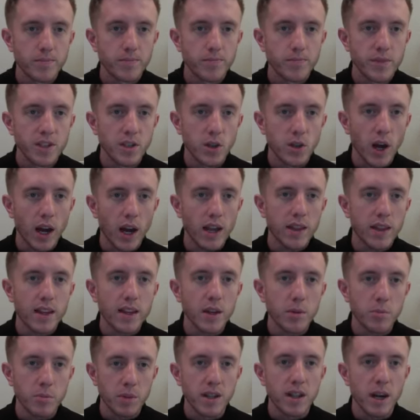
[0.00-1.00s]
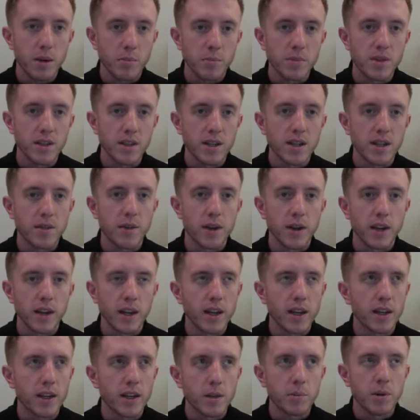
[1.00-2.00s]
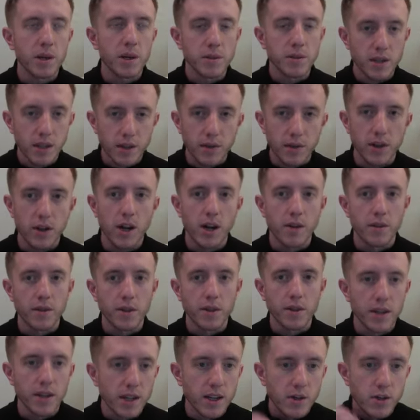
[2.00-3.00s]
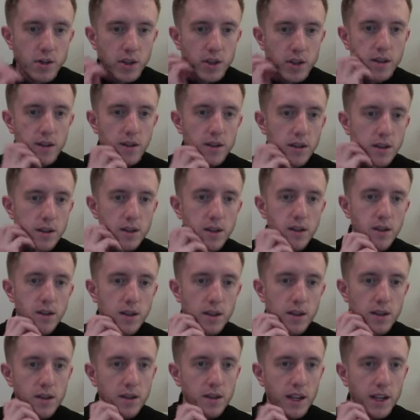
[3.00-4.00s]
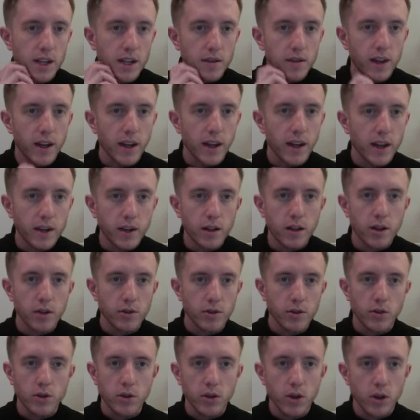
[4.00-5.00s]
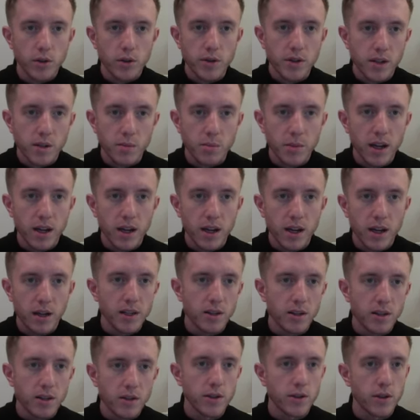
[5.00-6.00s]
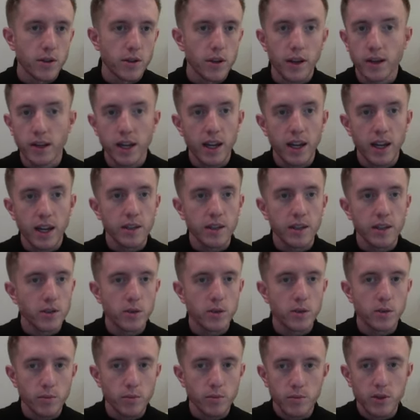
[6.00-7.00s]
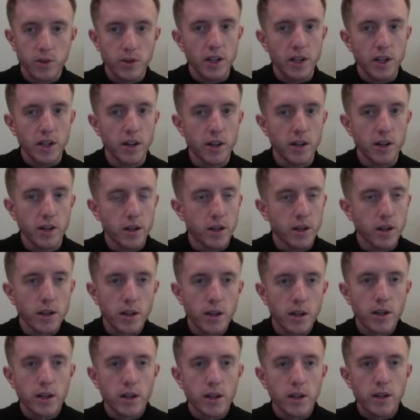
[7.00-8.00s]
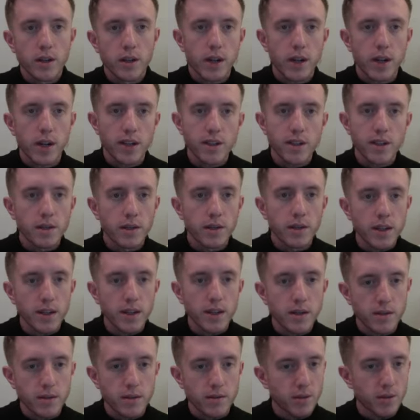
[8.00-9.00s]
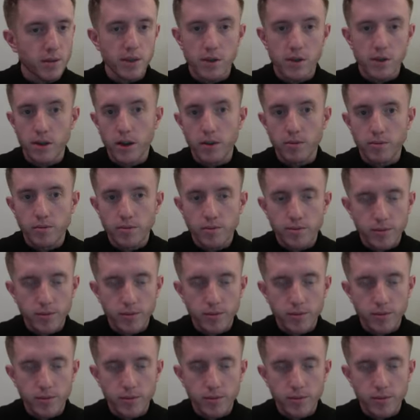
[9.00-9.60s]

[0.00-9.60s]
So I think it becomes a different conversation instead of like, oh, did you close this amount of deals? You're like, hey, did you hit your activities? Yes or no?